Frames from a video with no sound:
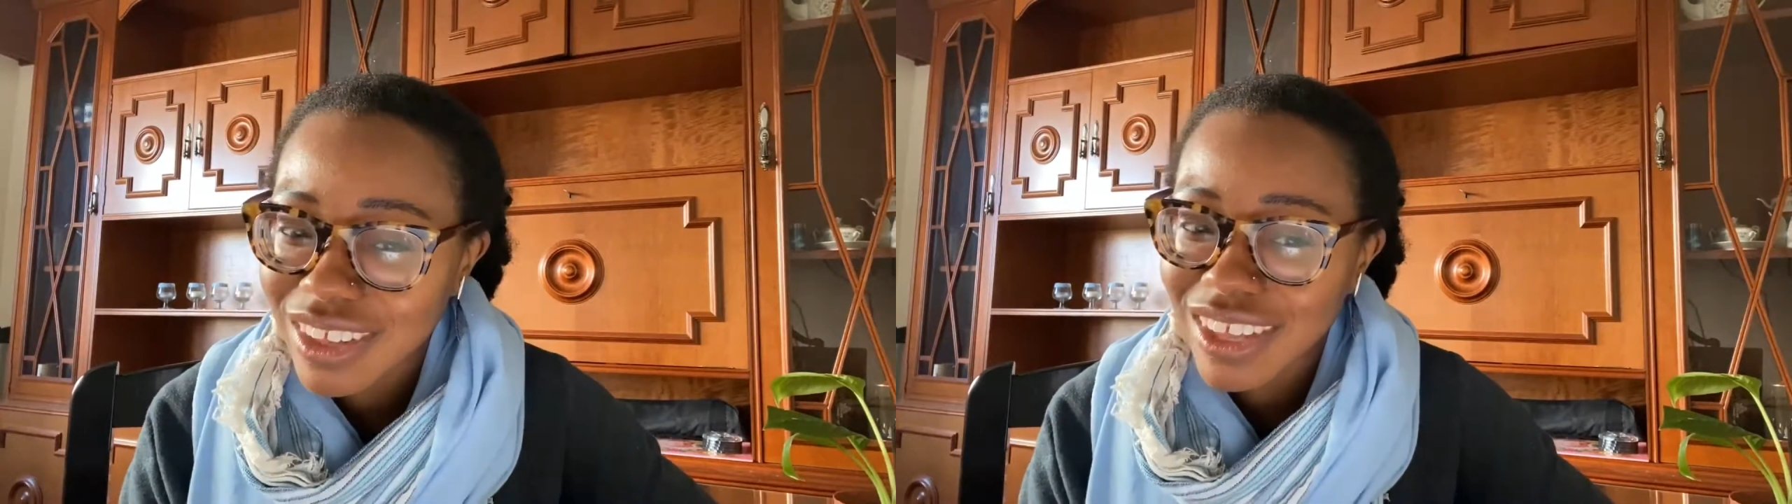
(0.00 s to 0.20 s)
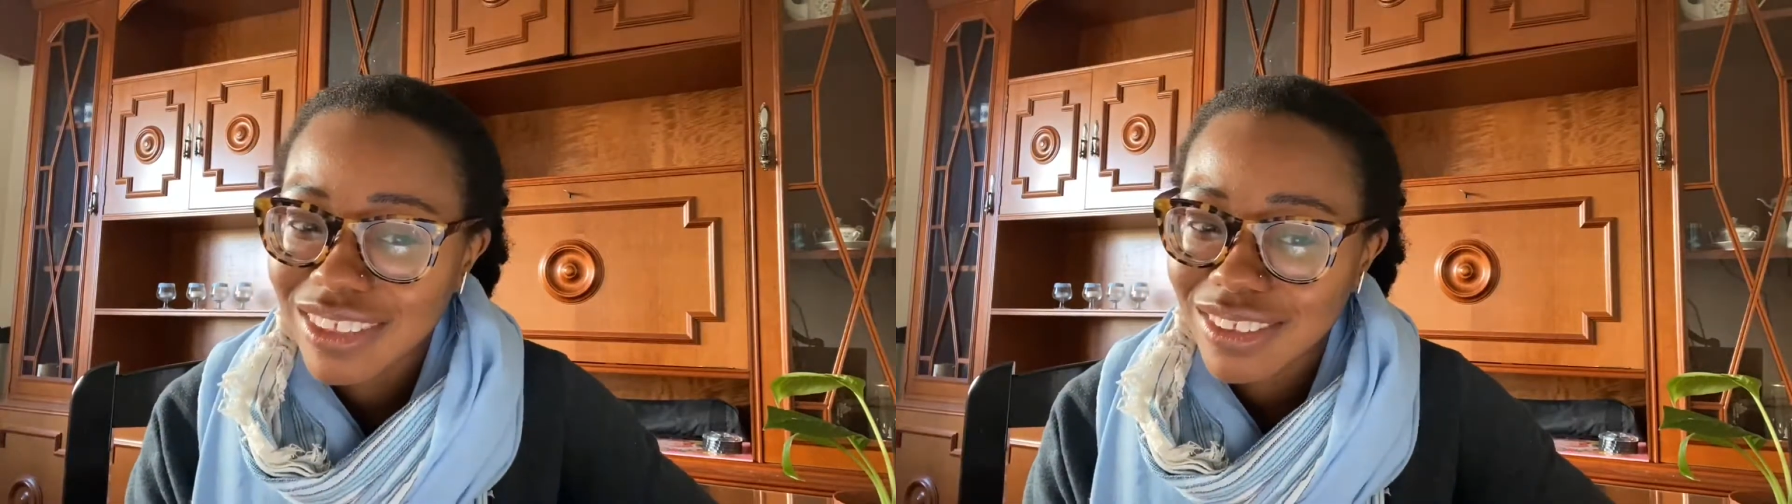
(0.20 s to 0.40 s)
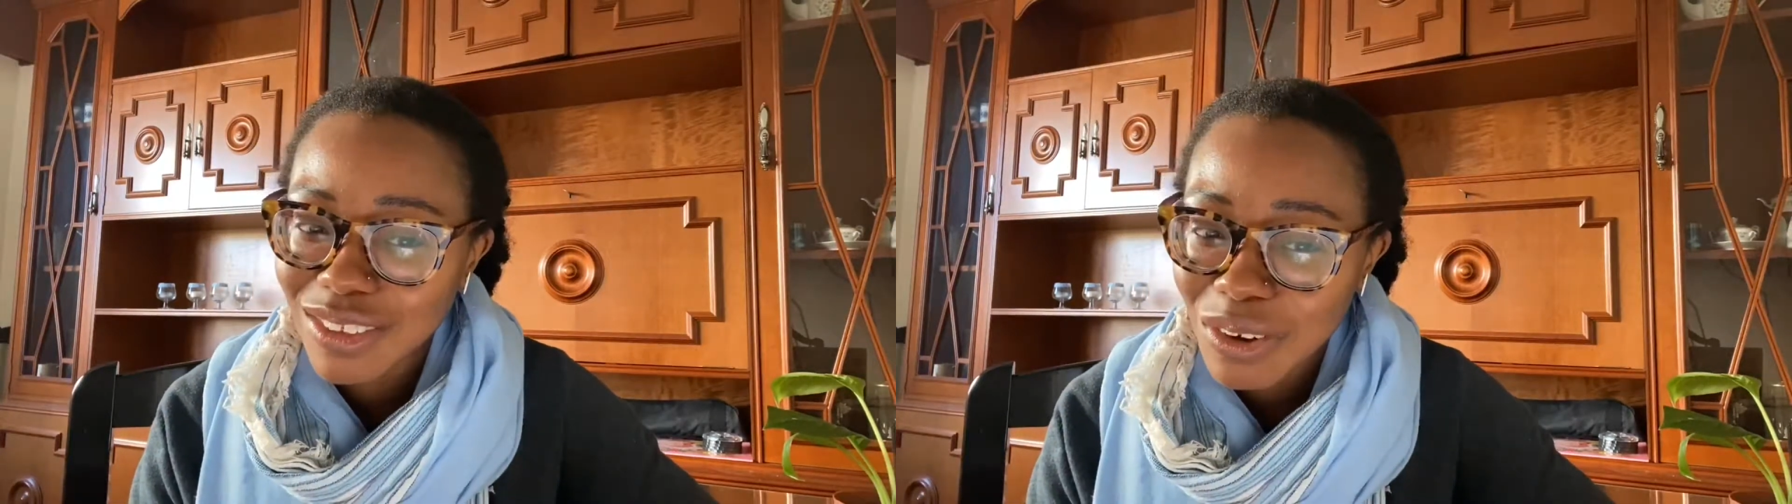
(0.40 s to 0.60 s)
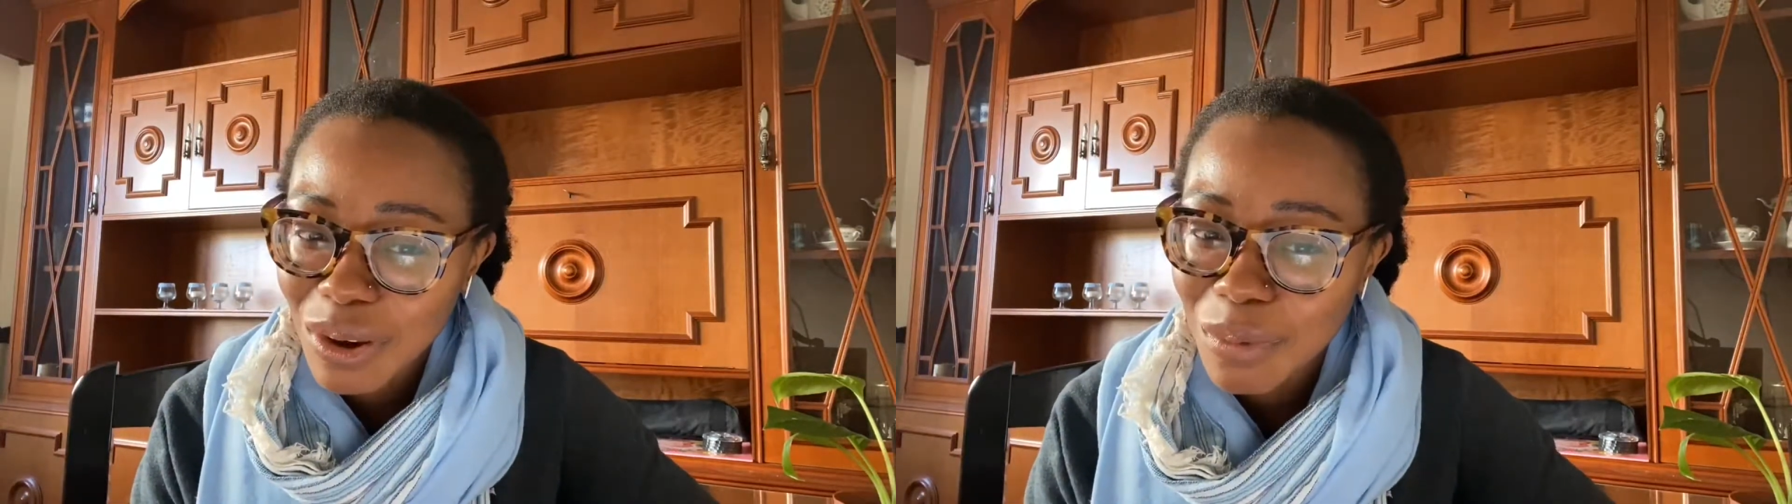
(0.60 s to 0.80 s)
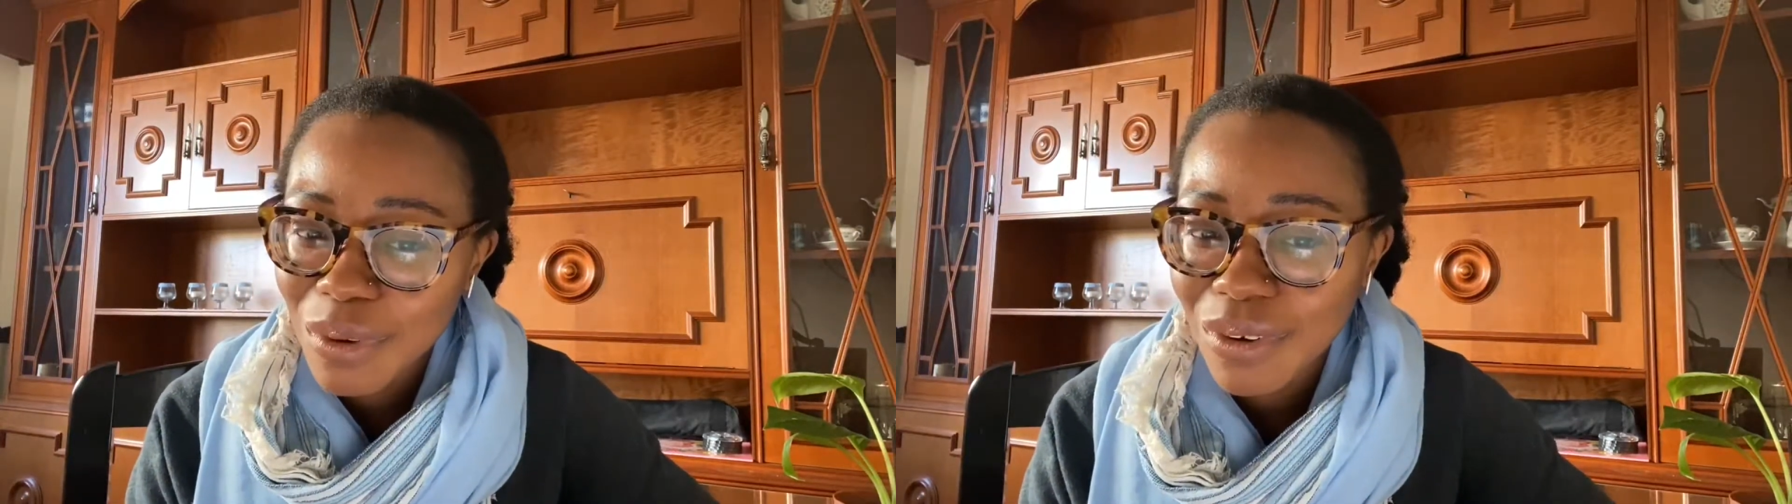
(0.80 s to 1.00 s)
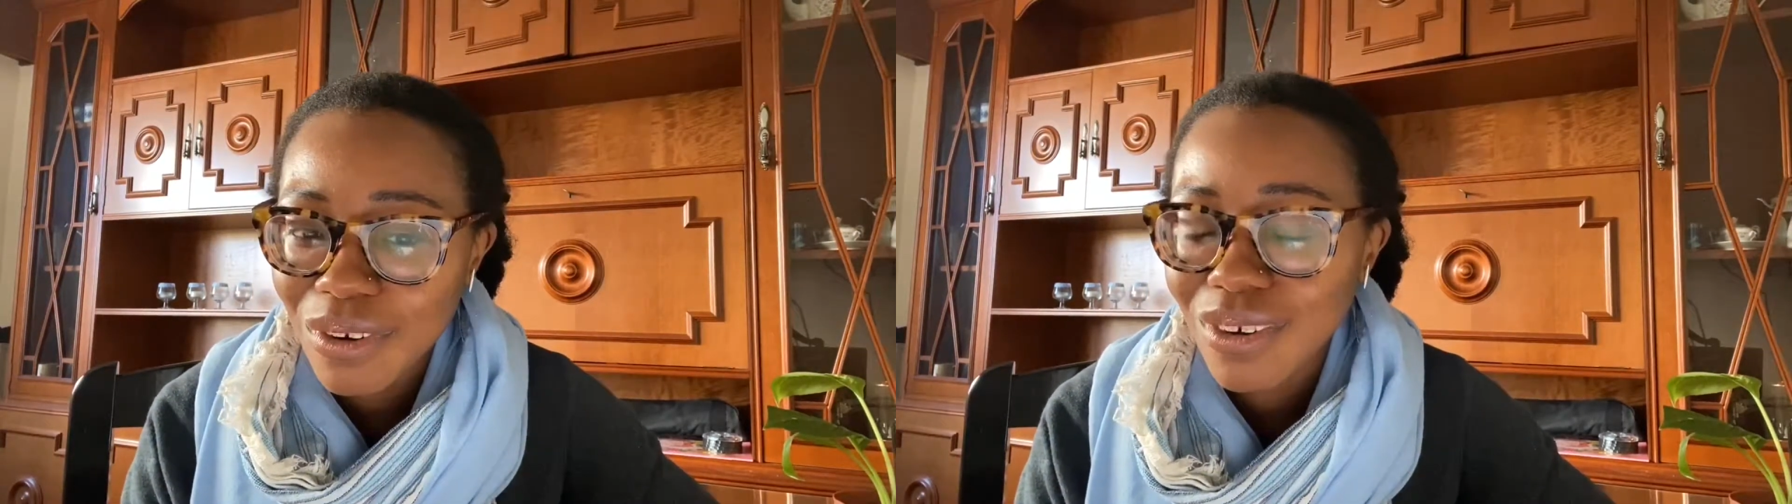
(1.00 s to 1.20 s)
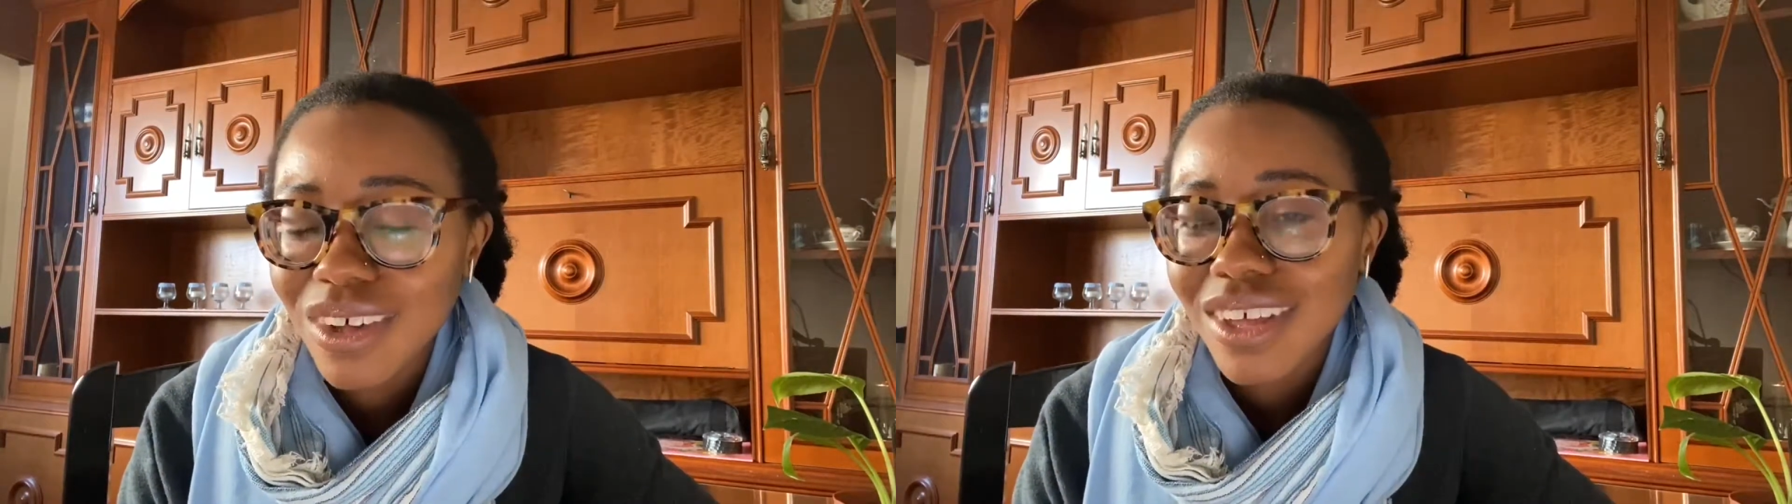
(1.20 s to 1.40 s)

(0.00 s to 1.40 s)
It's adorable.